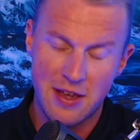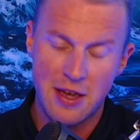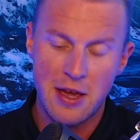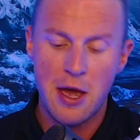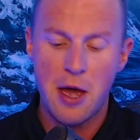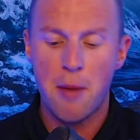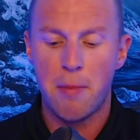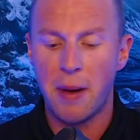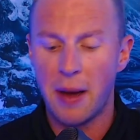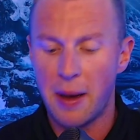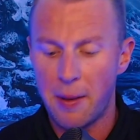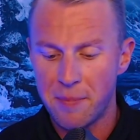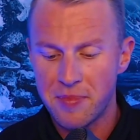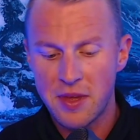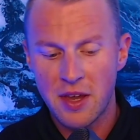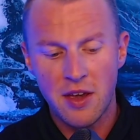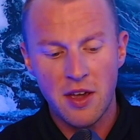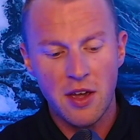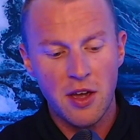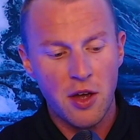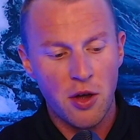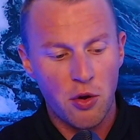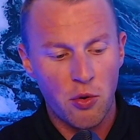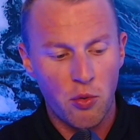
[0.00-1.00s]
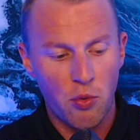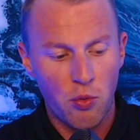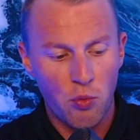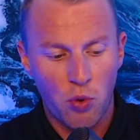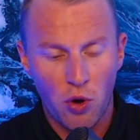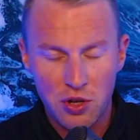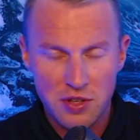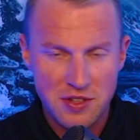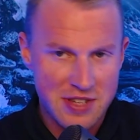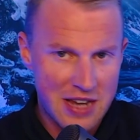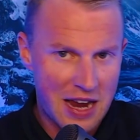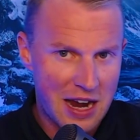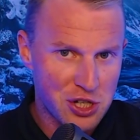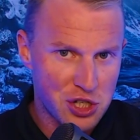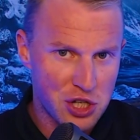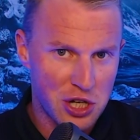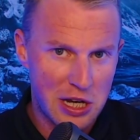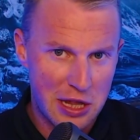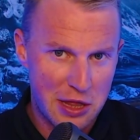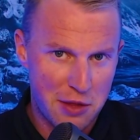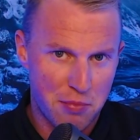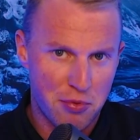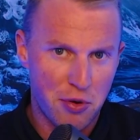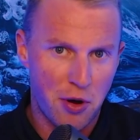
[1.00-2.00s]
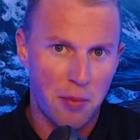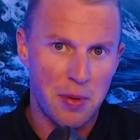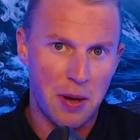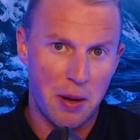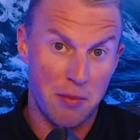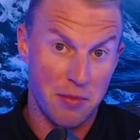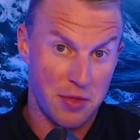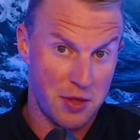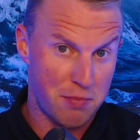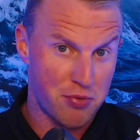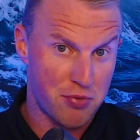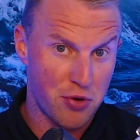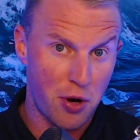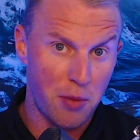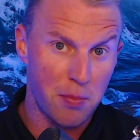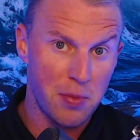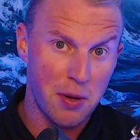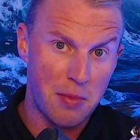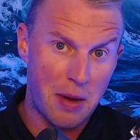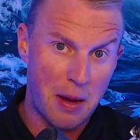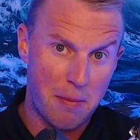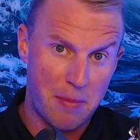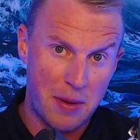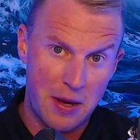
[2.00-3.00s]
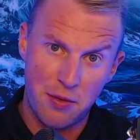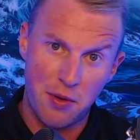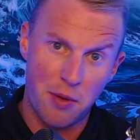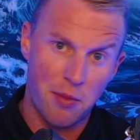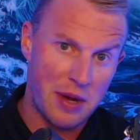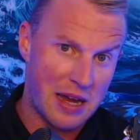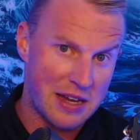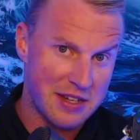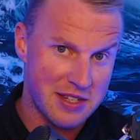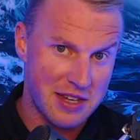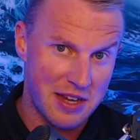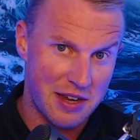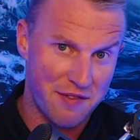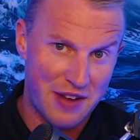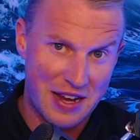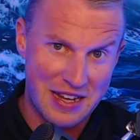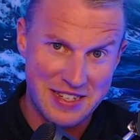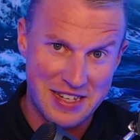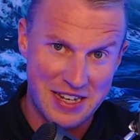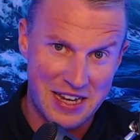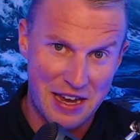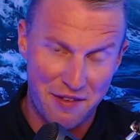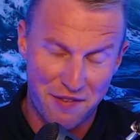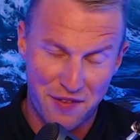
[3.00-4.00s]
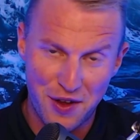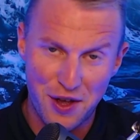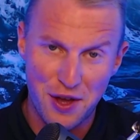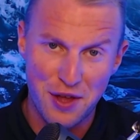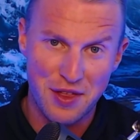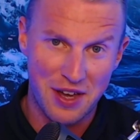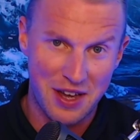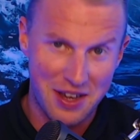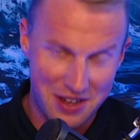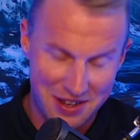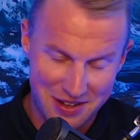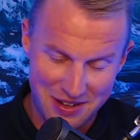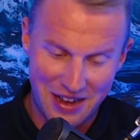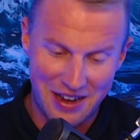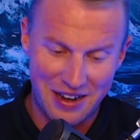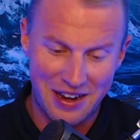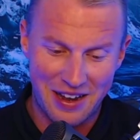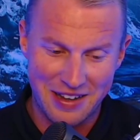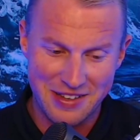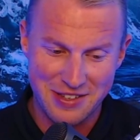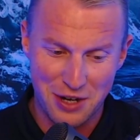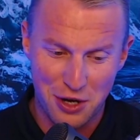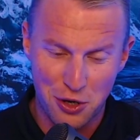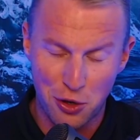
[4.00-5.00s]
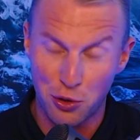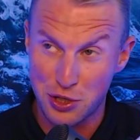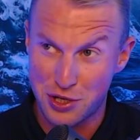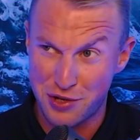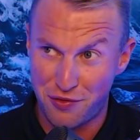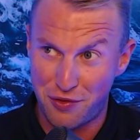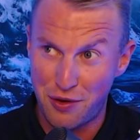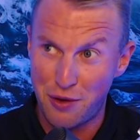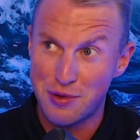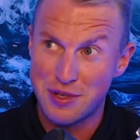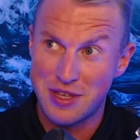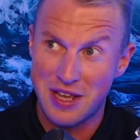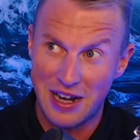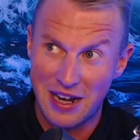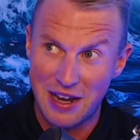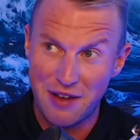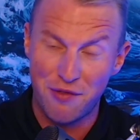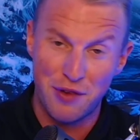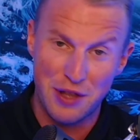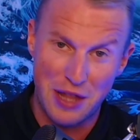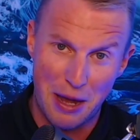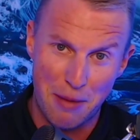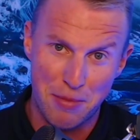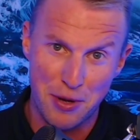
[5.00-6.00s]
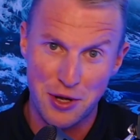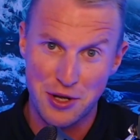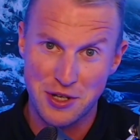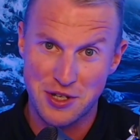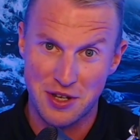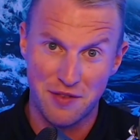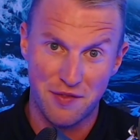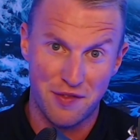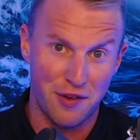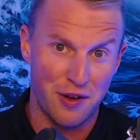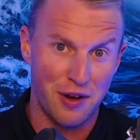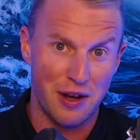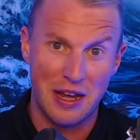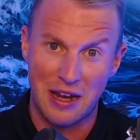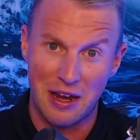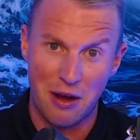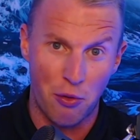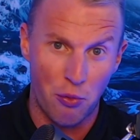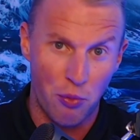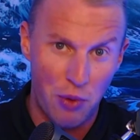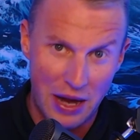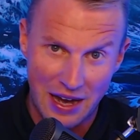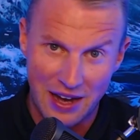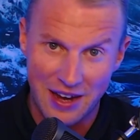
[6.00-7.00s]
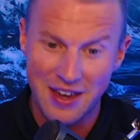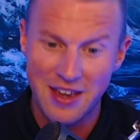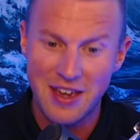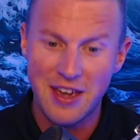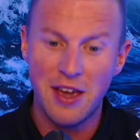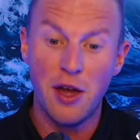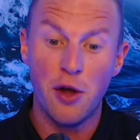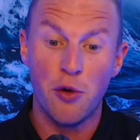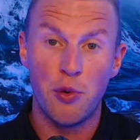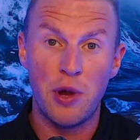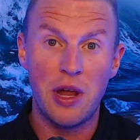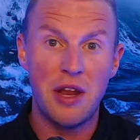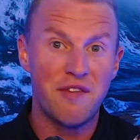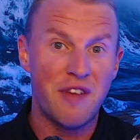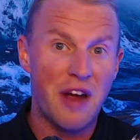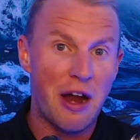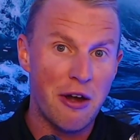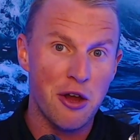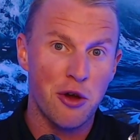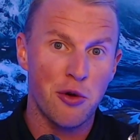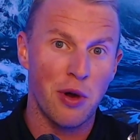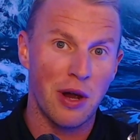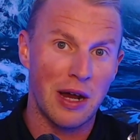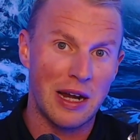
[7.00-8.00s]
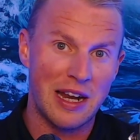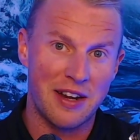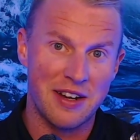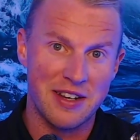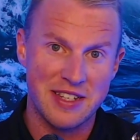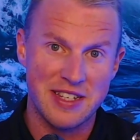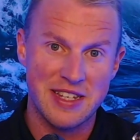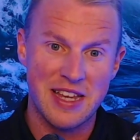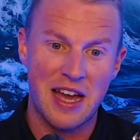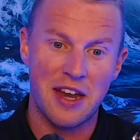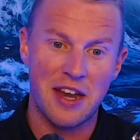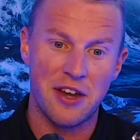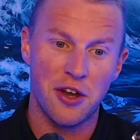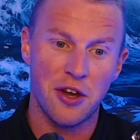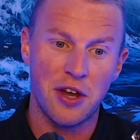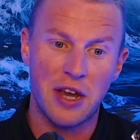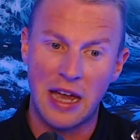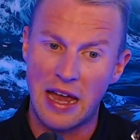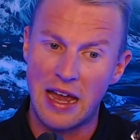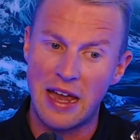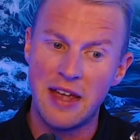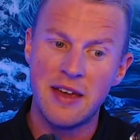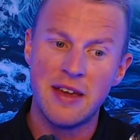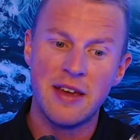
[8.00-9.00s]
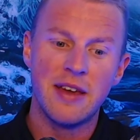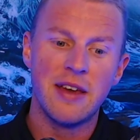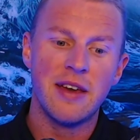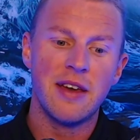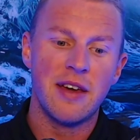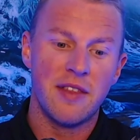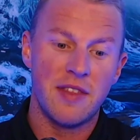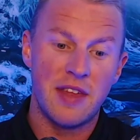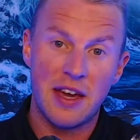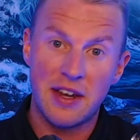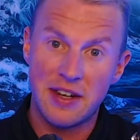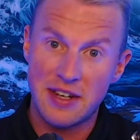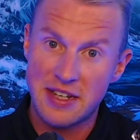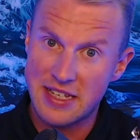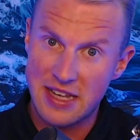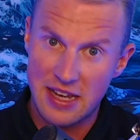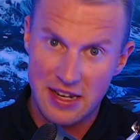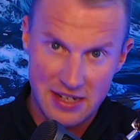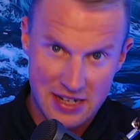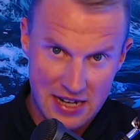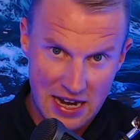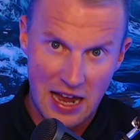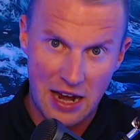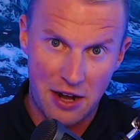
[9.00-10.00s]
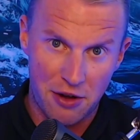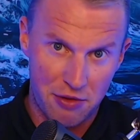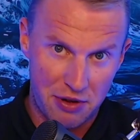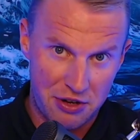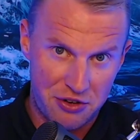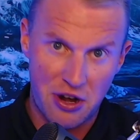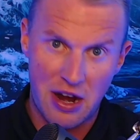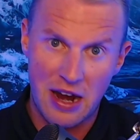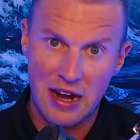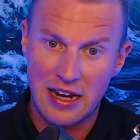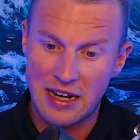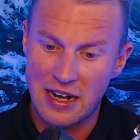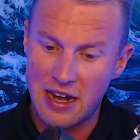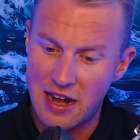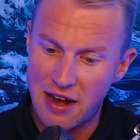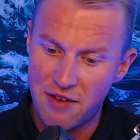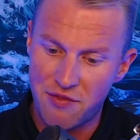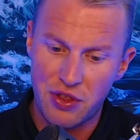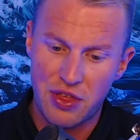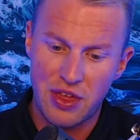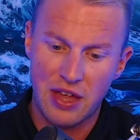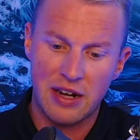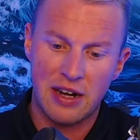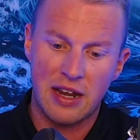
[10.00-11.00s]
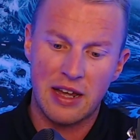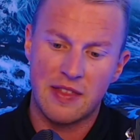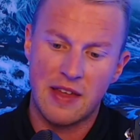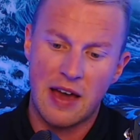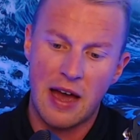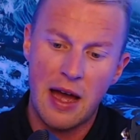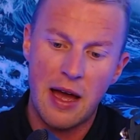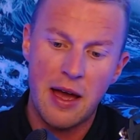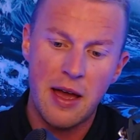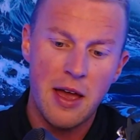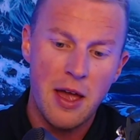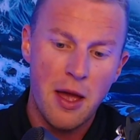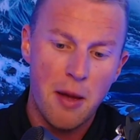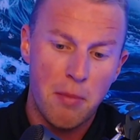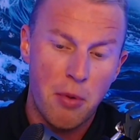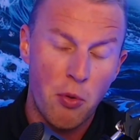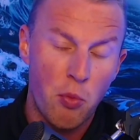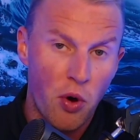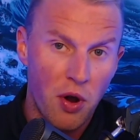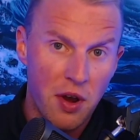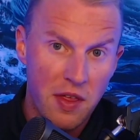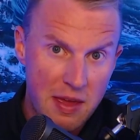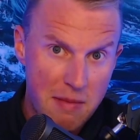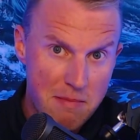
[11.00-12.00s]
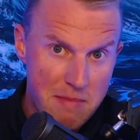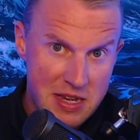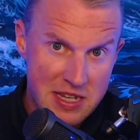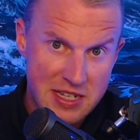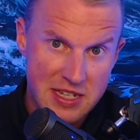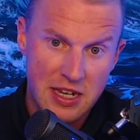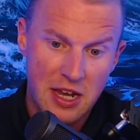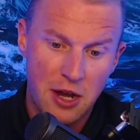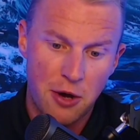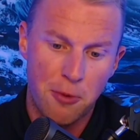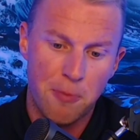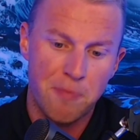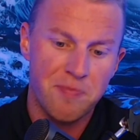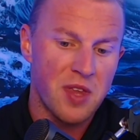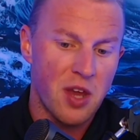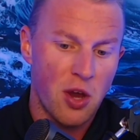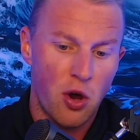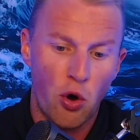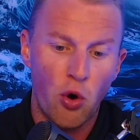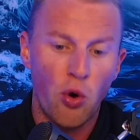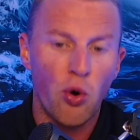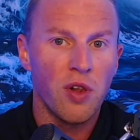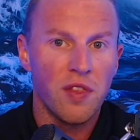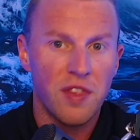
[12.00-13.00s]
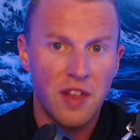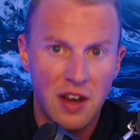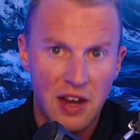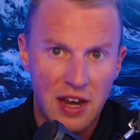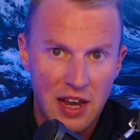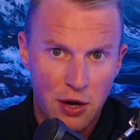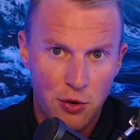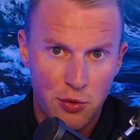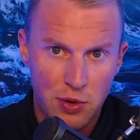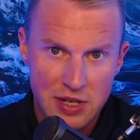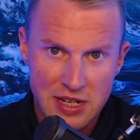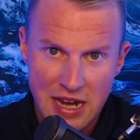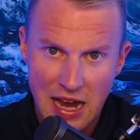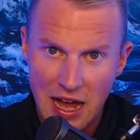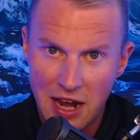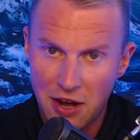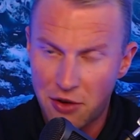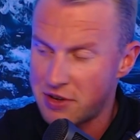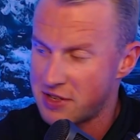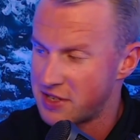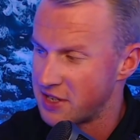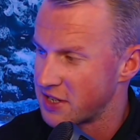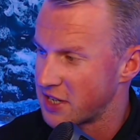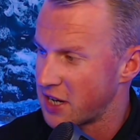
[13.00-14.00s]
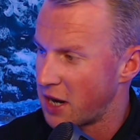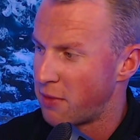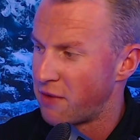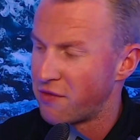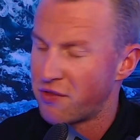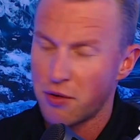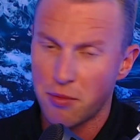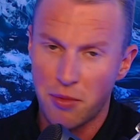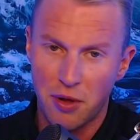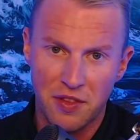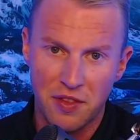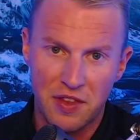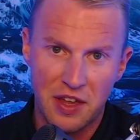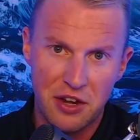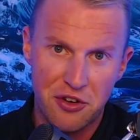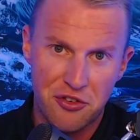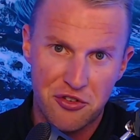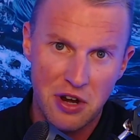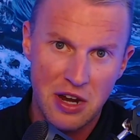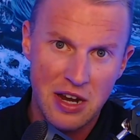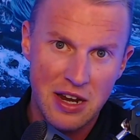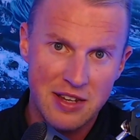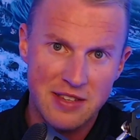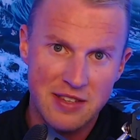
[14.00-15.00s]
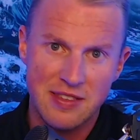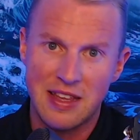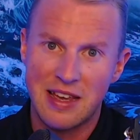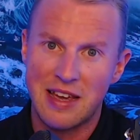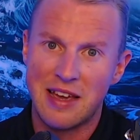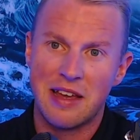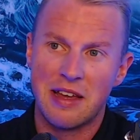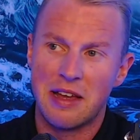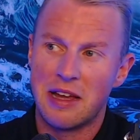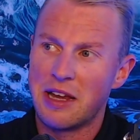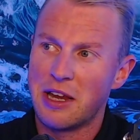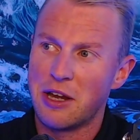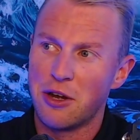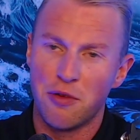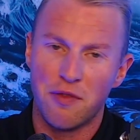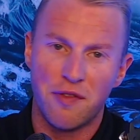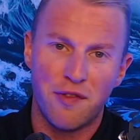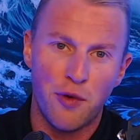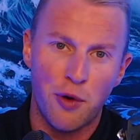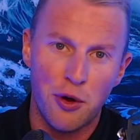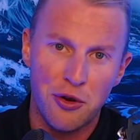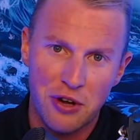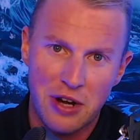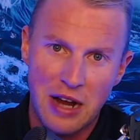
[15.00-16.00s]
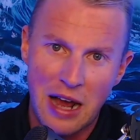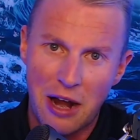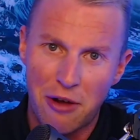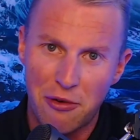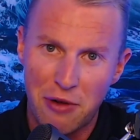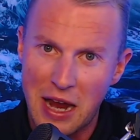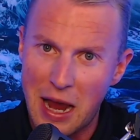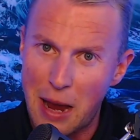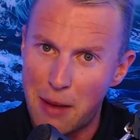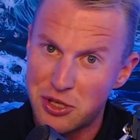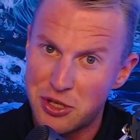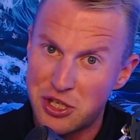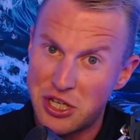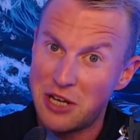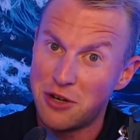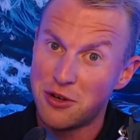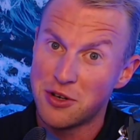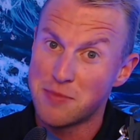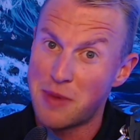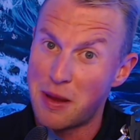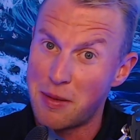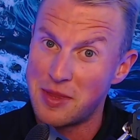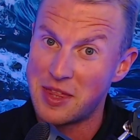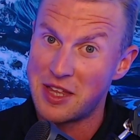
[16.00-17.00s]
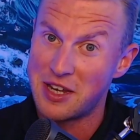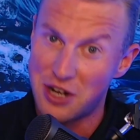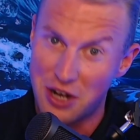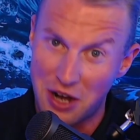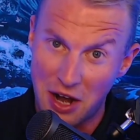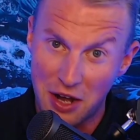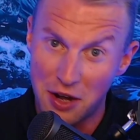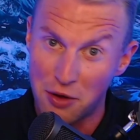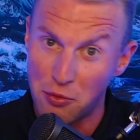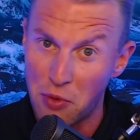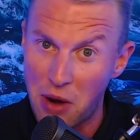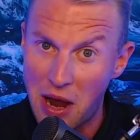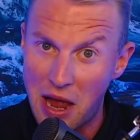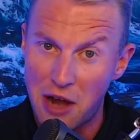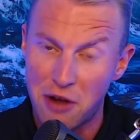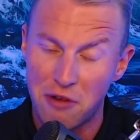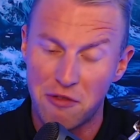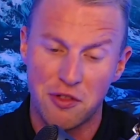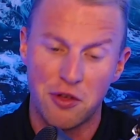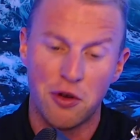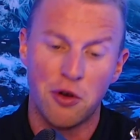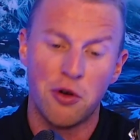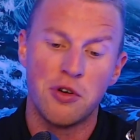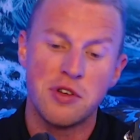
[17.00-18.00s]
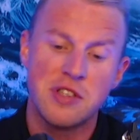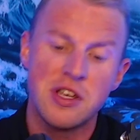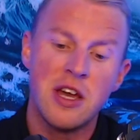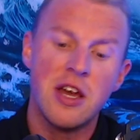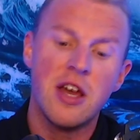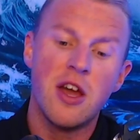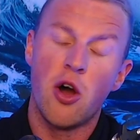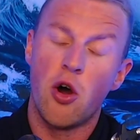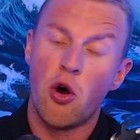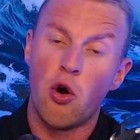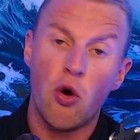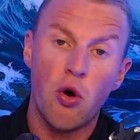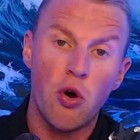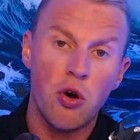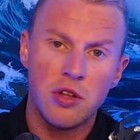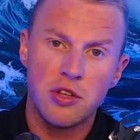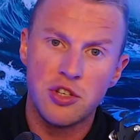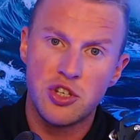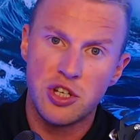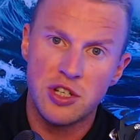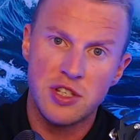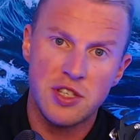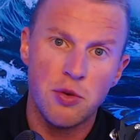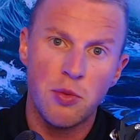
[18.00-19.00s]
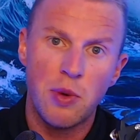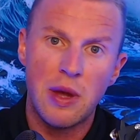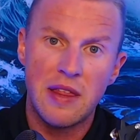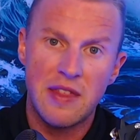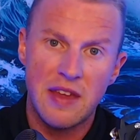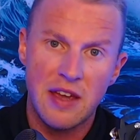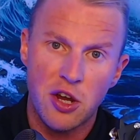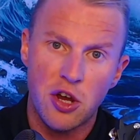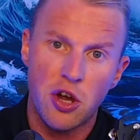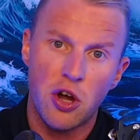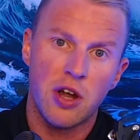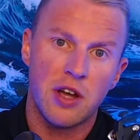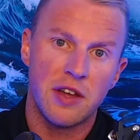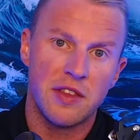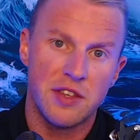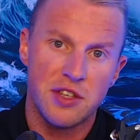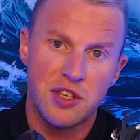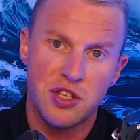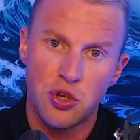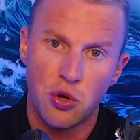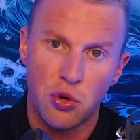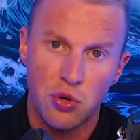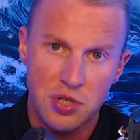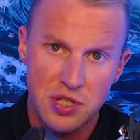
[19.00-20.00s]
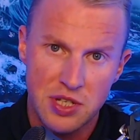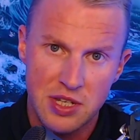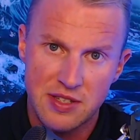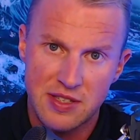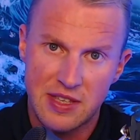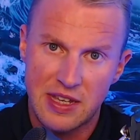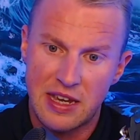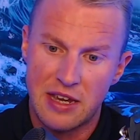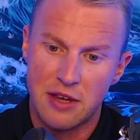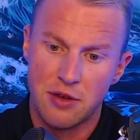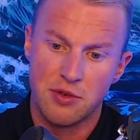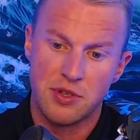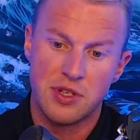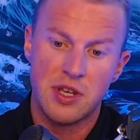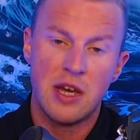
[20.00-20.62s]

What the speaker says: But what's actually the problem? The problem might be when we investigate further as a coach. If we were to live with that person for like a week, we'd very quickly understand, okay, they understand calorie tracking and everything like that, but what are they missing out? All the liquid calories that's coming from all their drinks, their 400 calorie cappuccinos, maybe they're unaware of those, or just the way they cook and the sauces they use.